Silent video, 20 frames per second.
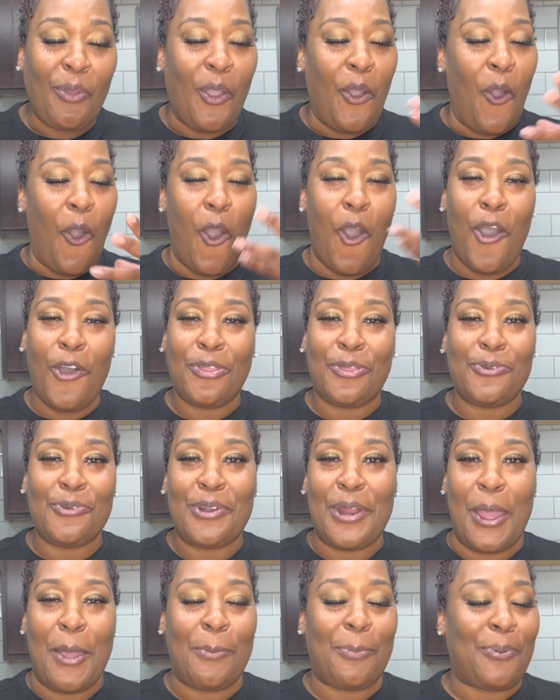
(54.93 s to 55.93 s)
All through
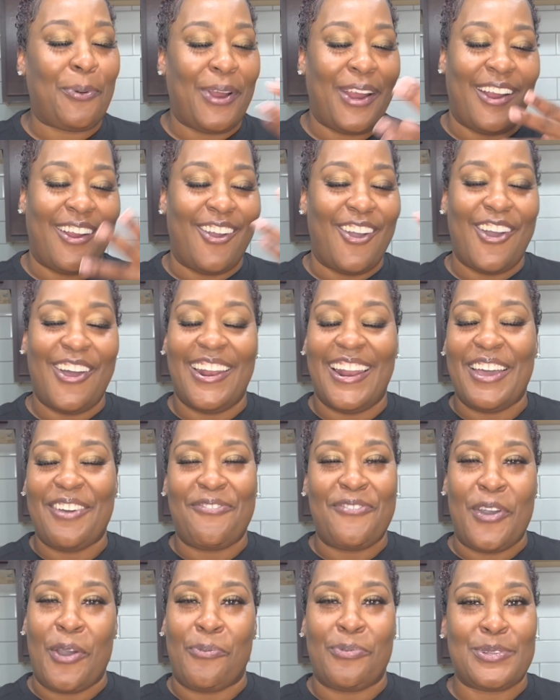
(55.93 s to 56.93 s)
that prayer, all I
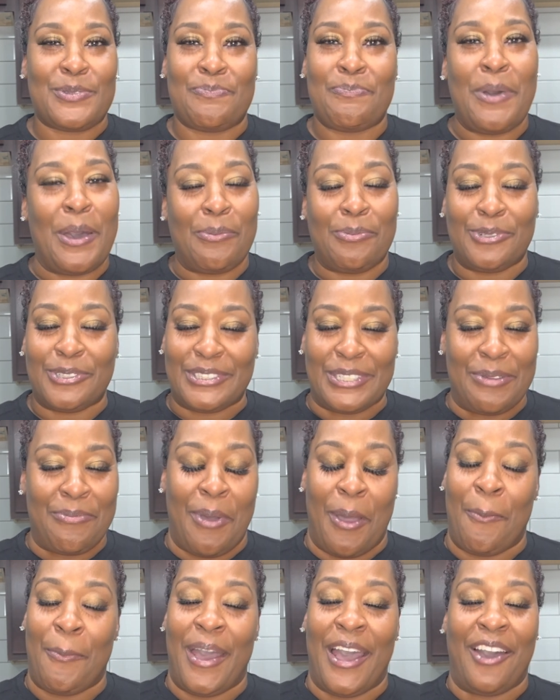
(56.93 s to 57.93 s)
felt was bubbles in
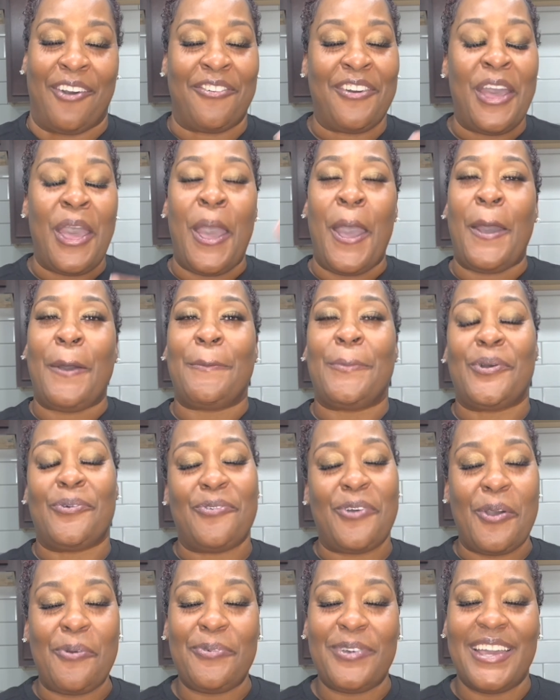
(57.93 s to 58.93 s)
my mouth. But
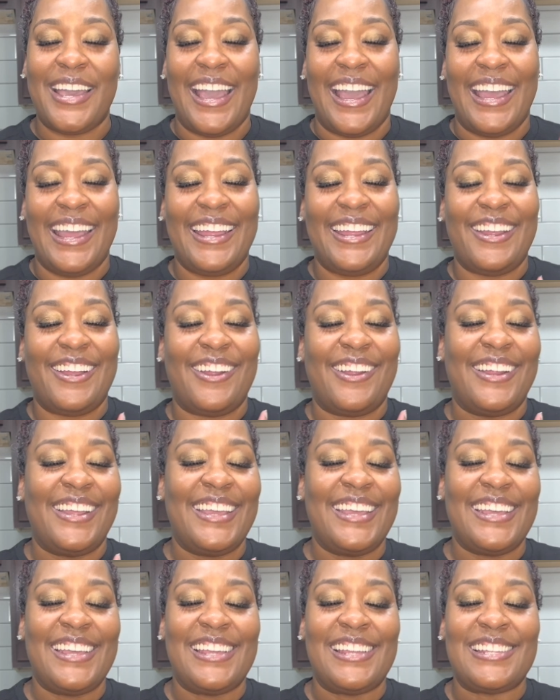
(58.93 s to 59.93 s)
what we got here
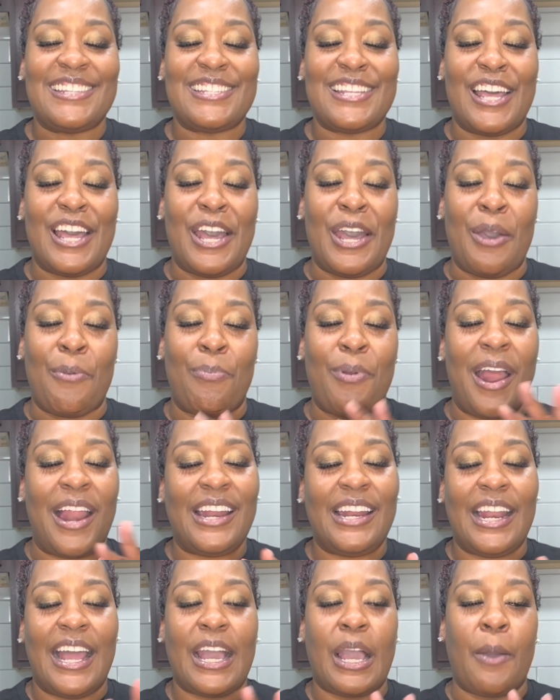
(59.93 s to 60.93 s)
is probably
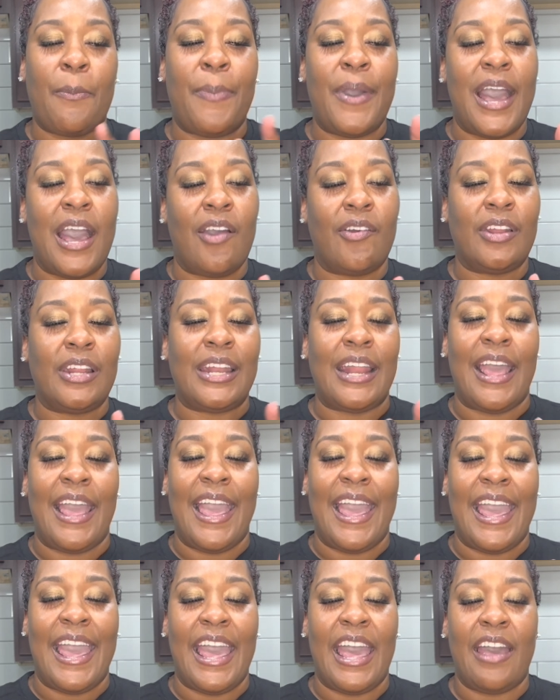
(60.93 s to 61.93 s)
like 1.5
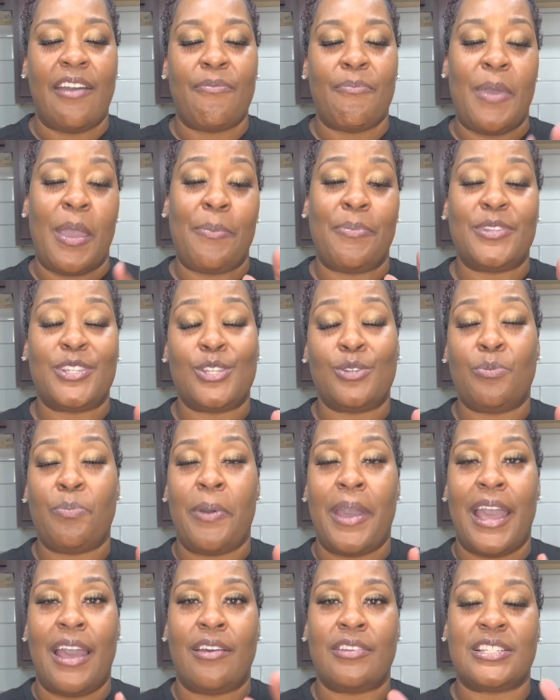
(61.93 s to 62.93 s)
pounds, maybe 2
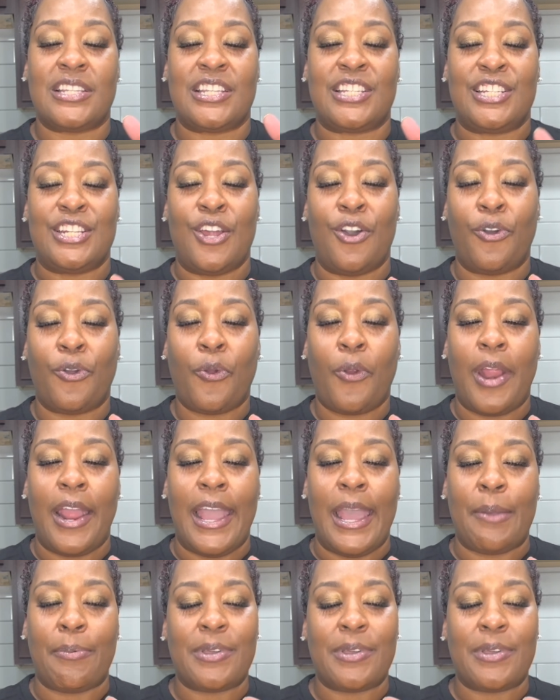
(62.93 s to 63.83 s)
pounds of snow crab,